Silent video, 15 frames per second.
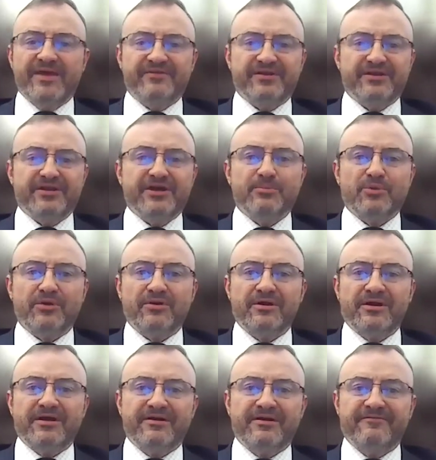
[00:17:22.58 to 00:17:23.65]
have a
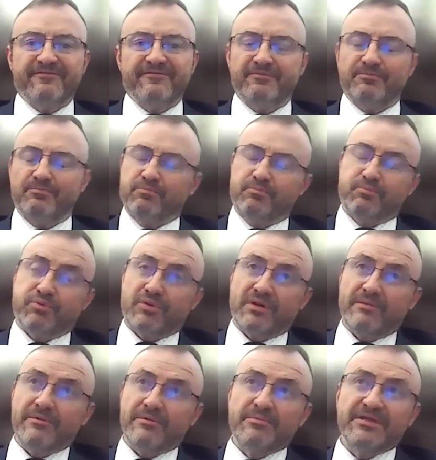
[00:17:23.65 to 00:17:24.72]
number of,
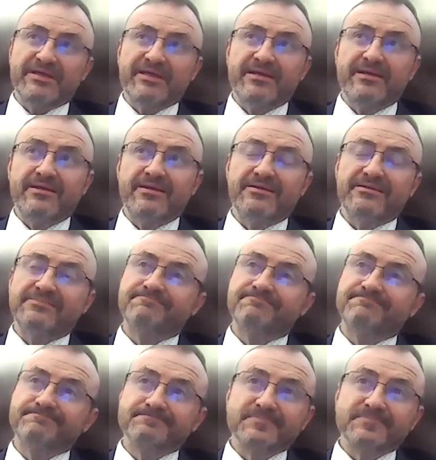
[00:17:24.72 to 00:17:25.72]
probably,